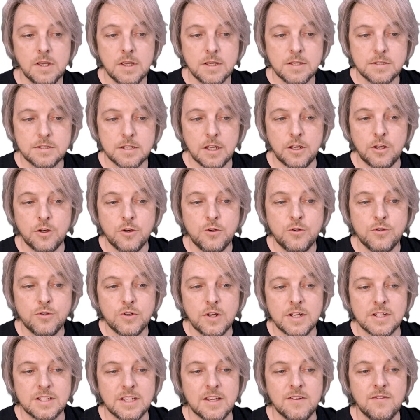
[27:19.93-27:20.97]
So Yahusha
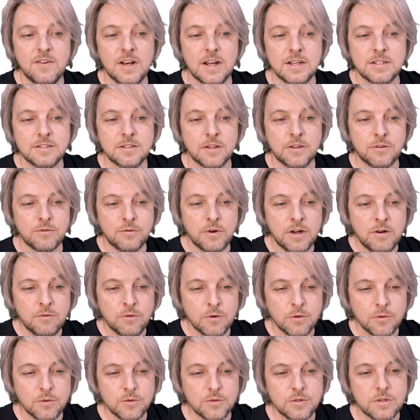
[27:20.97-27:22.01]
has given us the 3
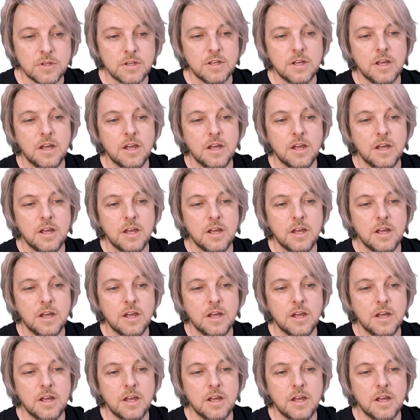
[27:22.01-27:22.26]
rules,